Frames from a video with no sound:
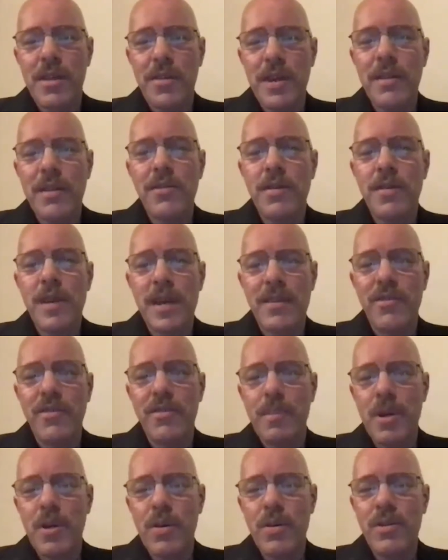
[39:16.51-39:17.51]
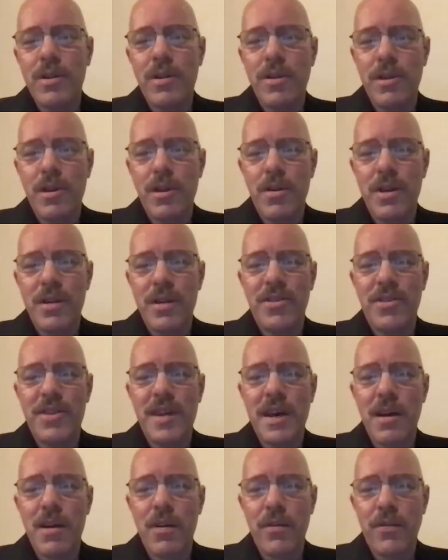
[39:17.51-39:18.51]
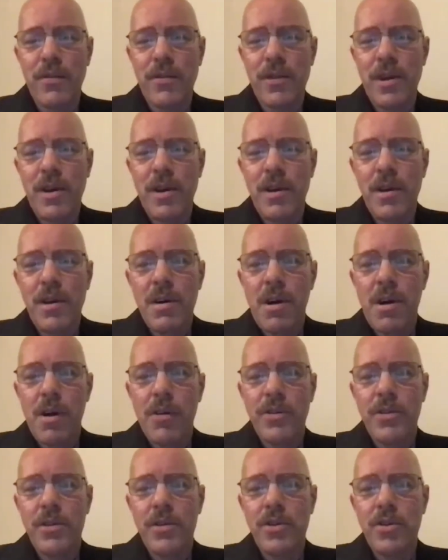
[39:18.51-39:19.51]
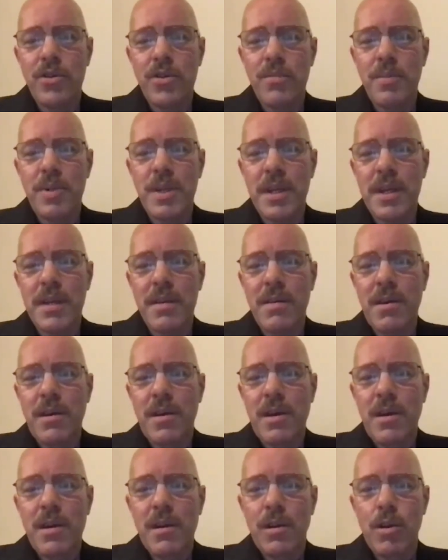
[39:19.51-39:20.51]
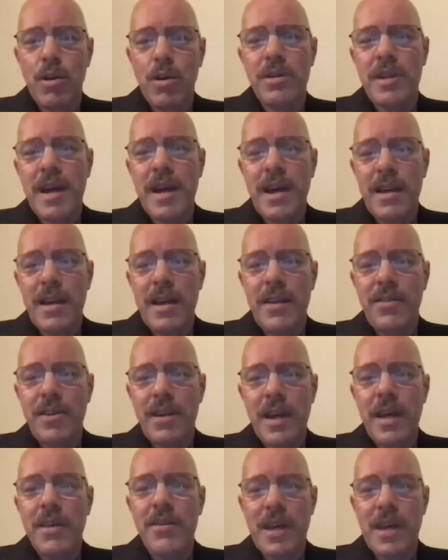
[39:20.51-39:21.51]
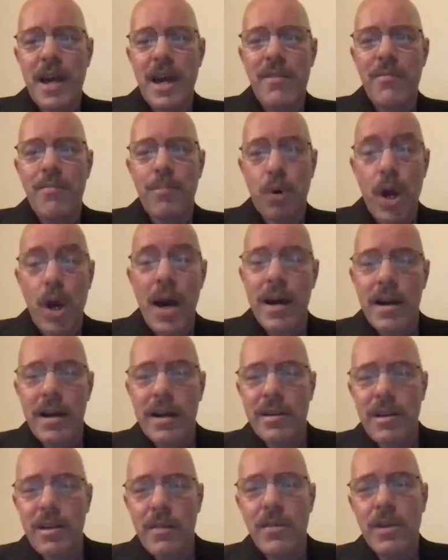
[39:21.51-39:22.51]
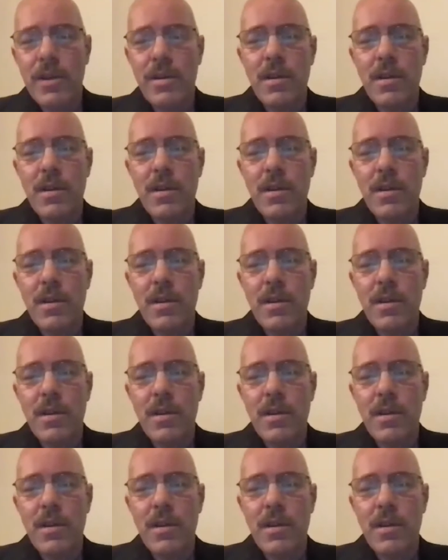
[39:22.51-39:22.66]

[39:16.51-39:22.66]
I think that the conspiracy theory itself also should be looked at as a kind of product of a